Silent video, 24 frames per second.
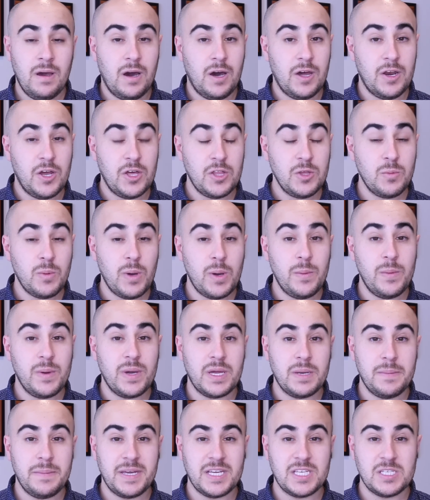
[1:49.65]
Another way we
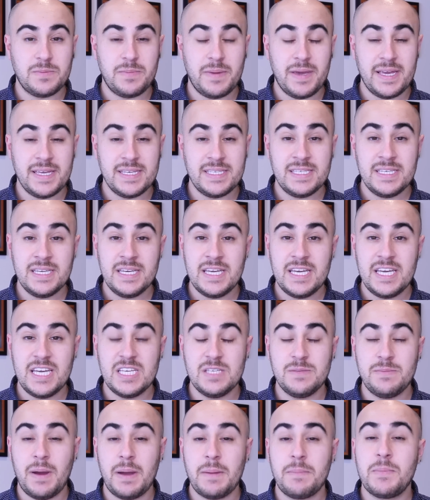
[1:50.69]
can make space
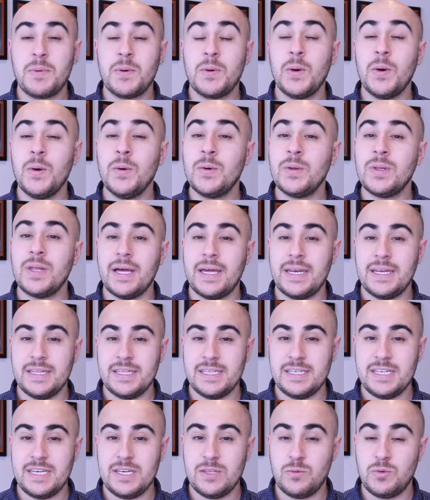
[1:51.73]
is by proclining
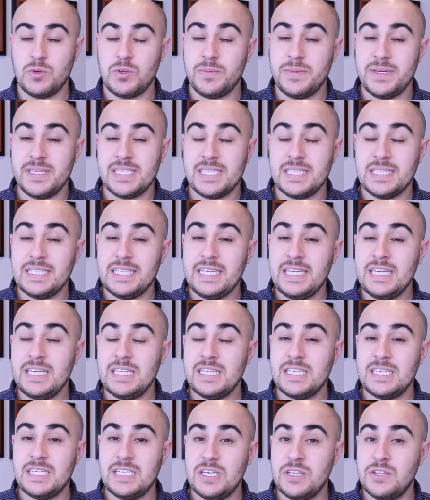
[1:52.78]
the teeth, which means
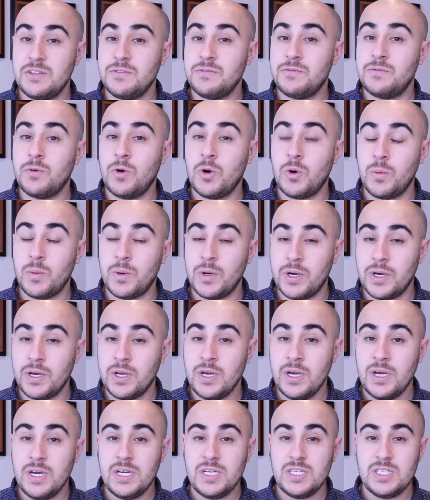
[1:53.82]
leaning the teeth
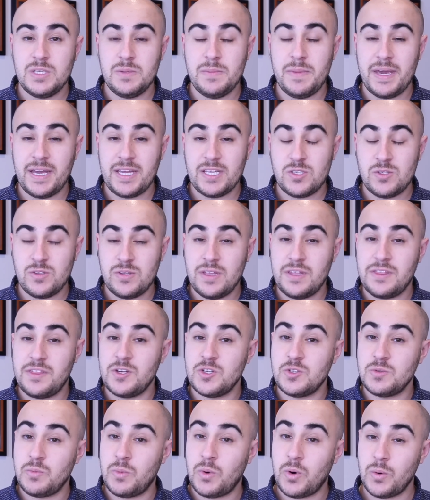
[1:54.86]
forward to make it so that
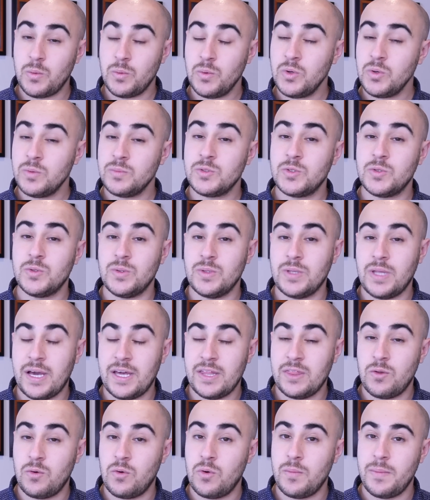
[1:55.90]
there's more room to
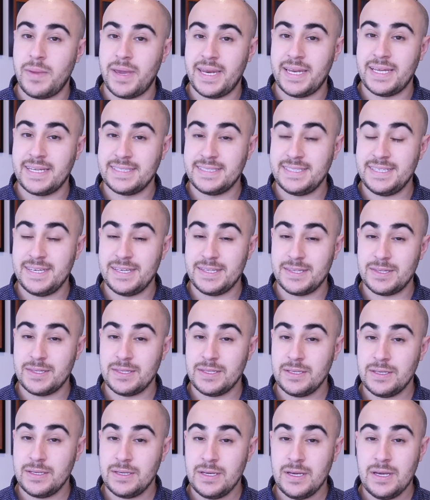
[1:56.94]
align the remaining teeth.
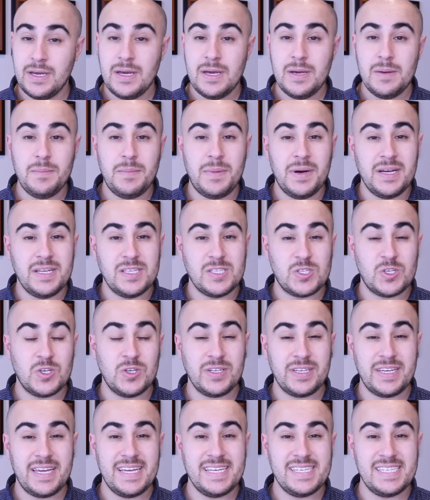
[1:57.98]
But in
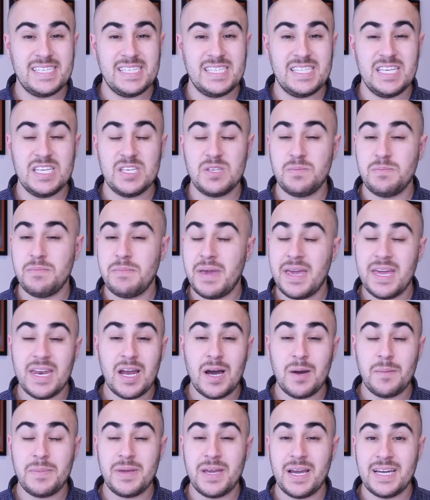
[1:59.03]
certain cases, this may
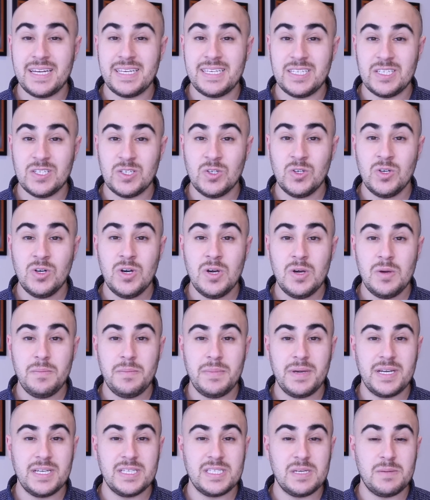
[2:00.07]
not be ideal
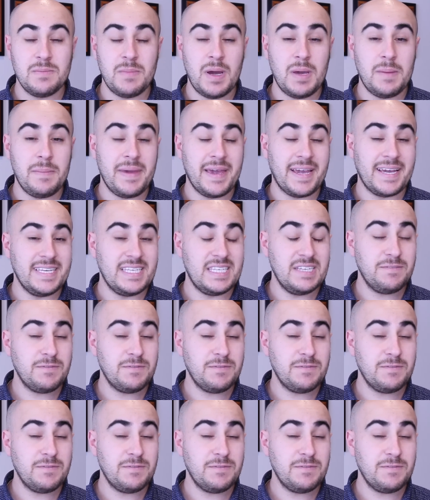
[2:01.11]
because it might make it